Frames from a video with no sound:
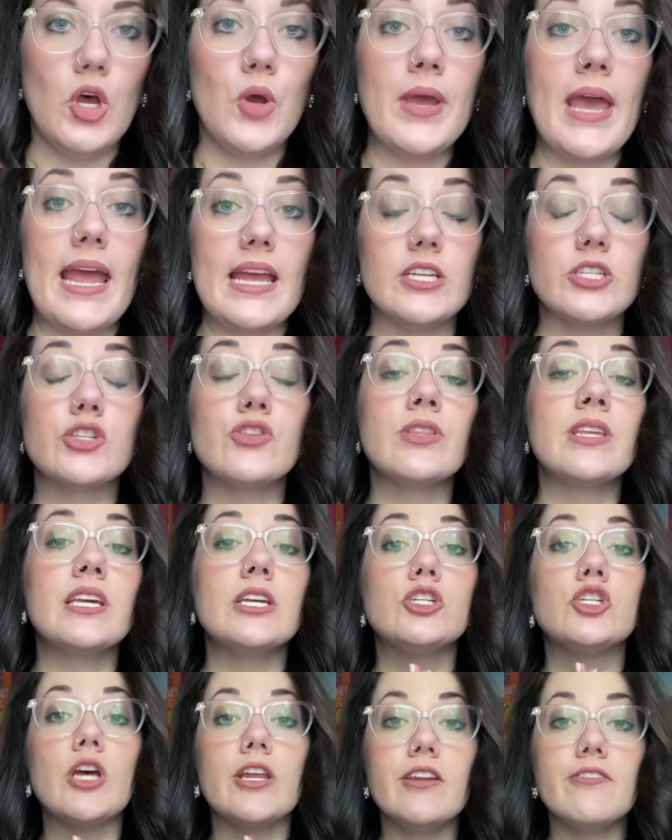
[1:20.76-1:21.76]
Okay, so the
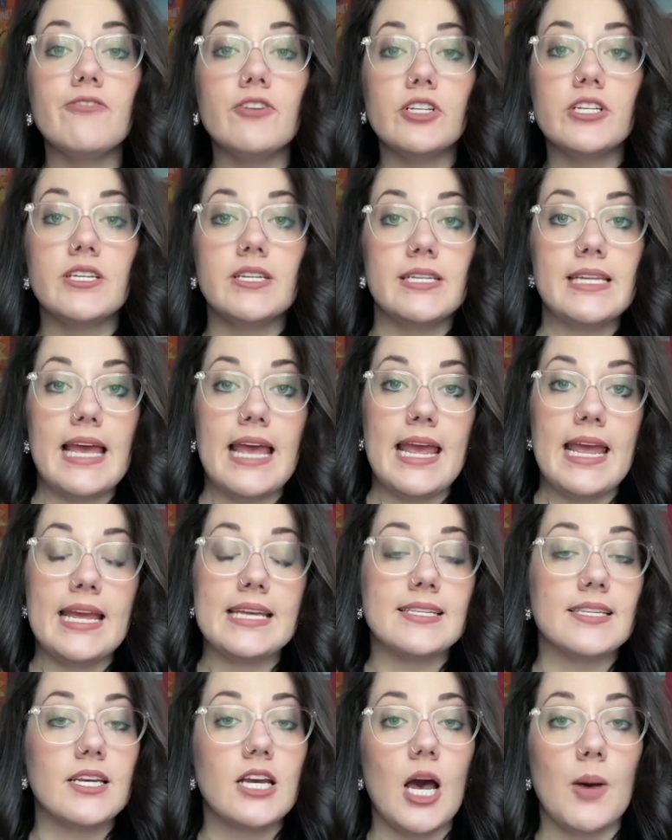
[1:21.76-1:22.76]
agenda for today
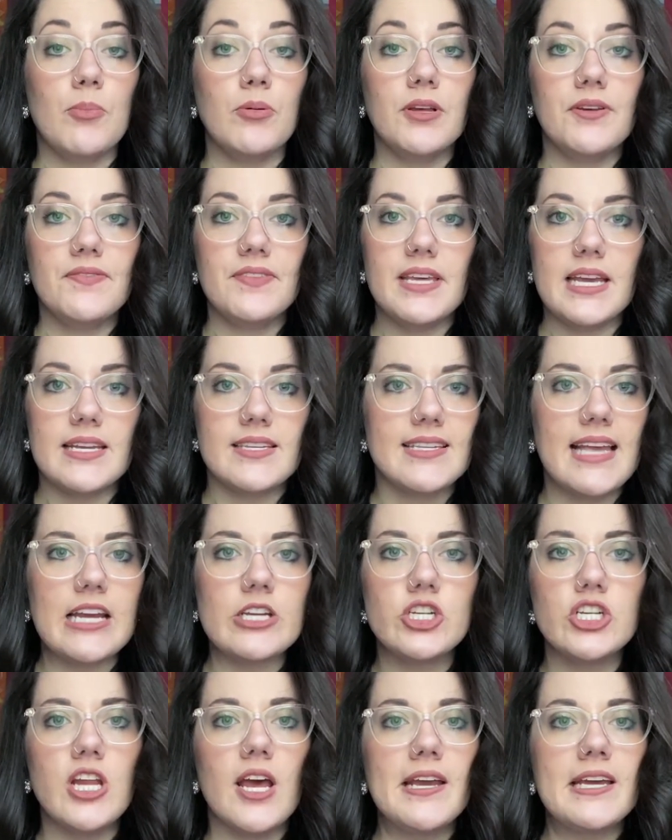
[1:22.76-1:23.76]
is a couple of things. It's
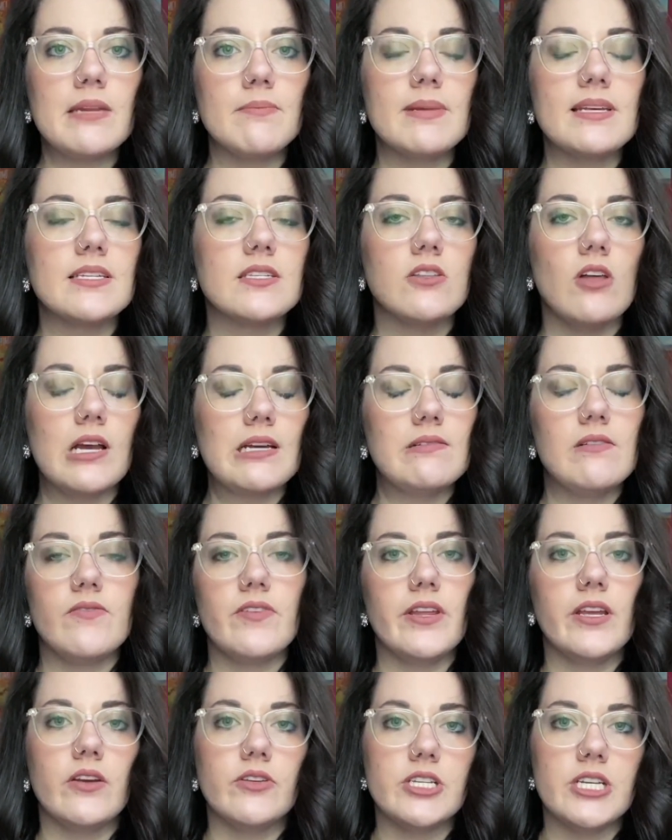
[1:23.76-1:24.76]
actually not going to be as long of a
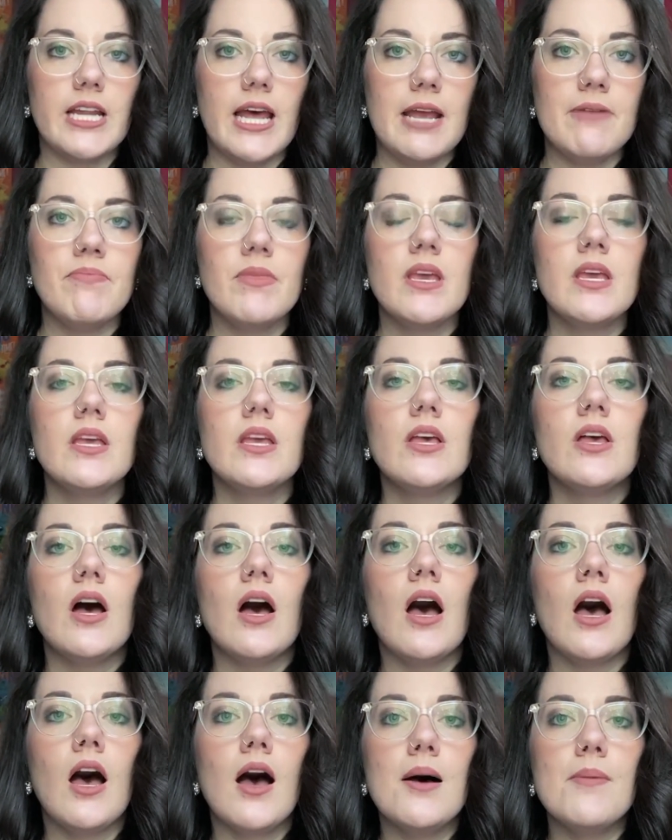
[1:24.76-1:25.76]
video today.
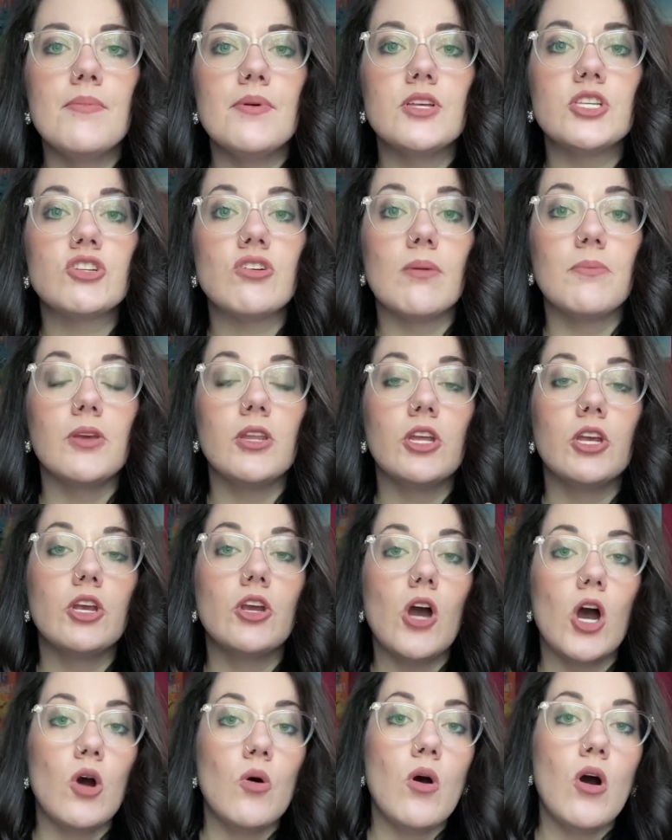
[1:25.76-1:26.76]
So I'm going to
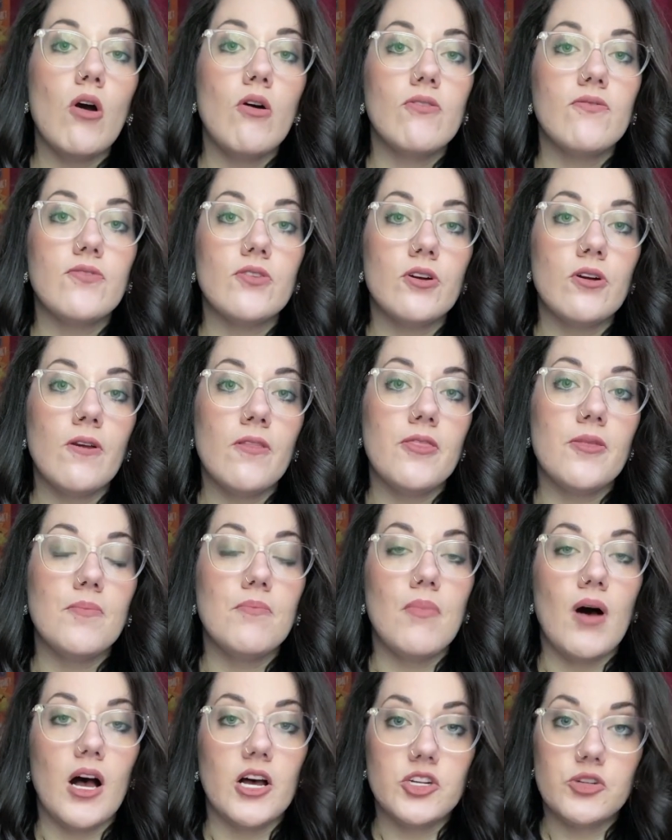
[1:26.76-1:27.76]
go over the
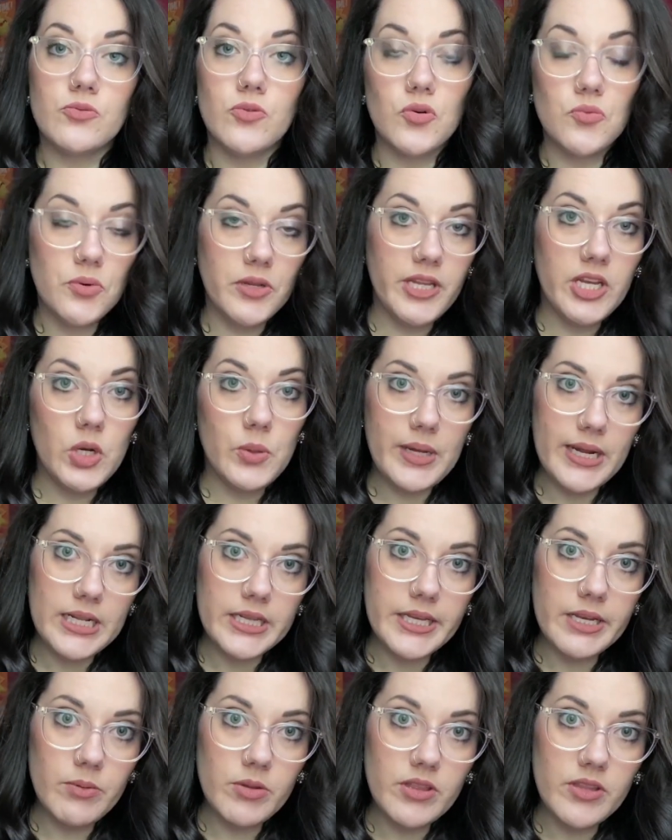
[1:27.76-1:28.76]
module really
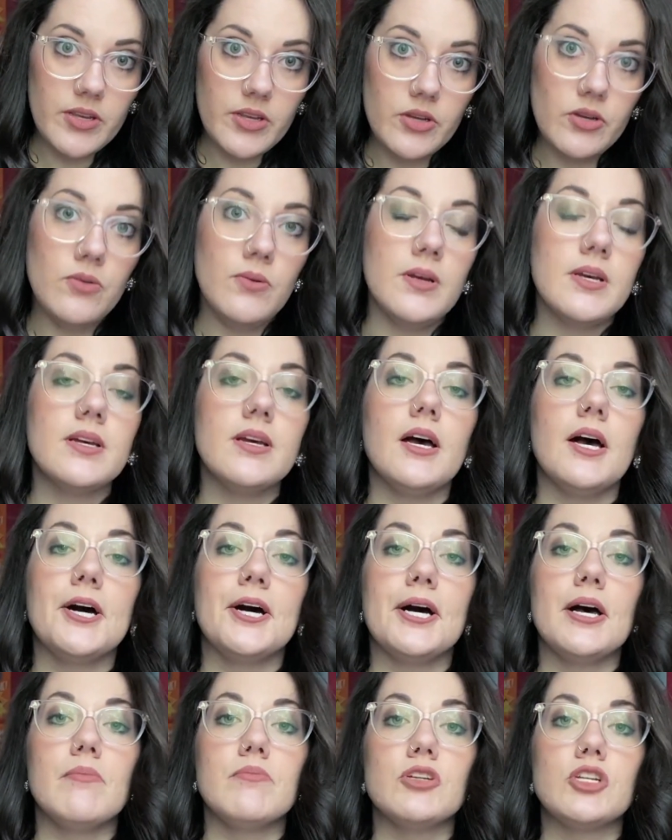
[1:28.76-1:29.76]
quickly with you,
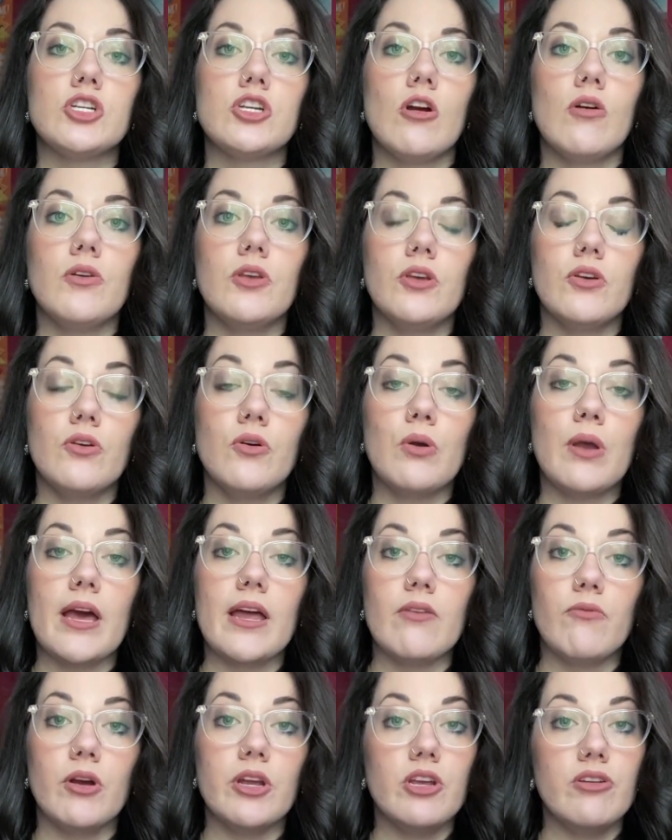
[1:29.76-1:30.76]
show you
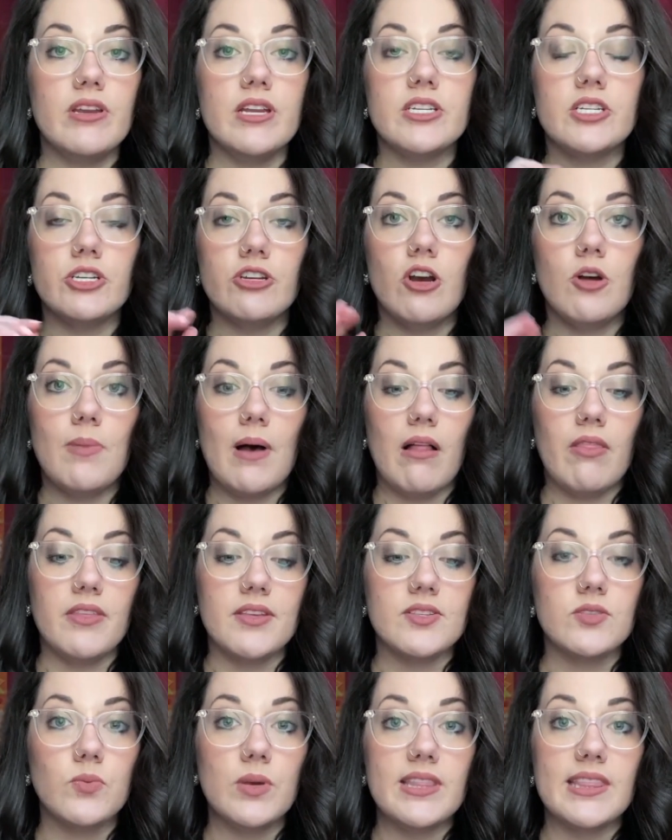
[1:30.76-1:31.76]
kind of what you need to know about
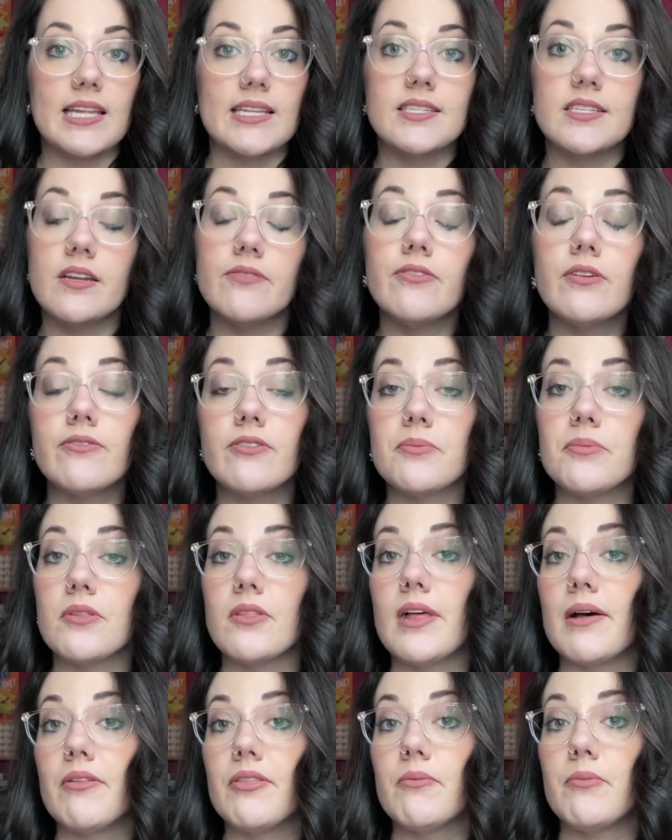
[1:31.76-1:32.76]
this week that's different
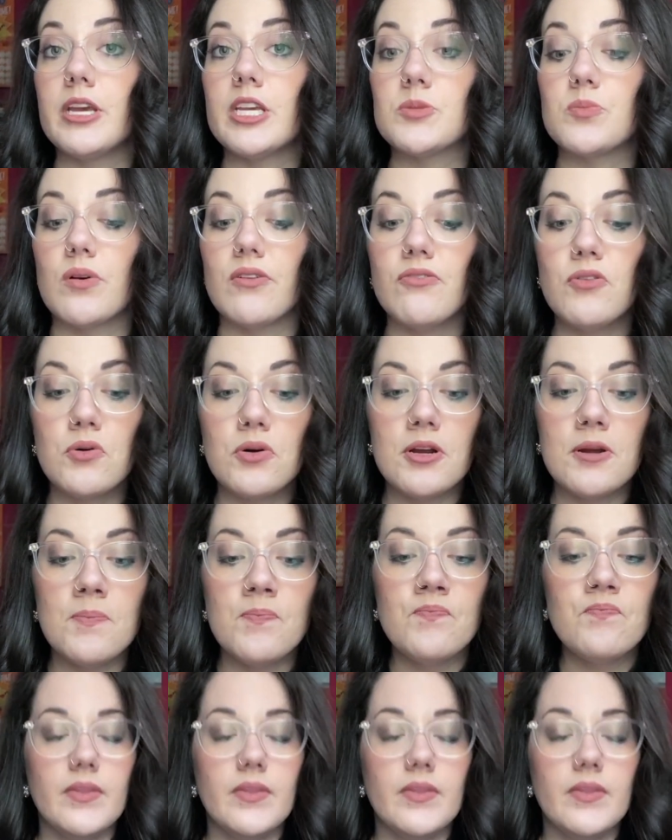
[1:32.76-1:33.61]
from the weeks before.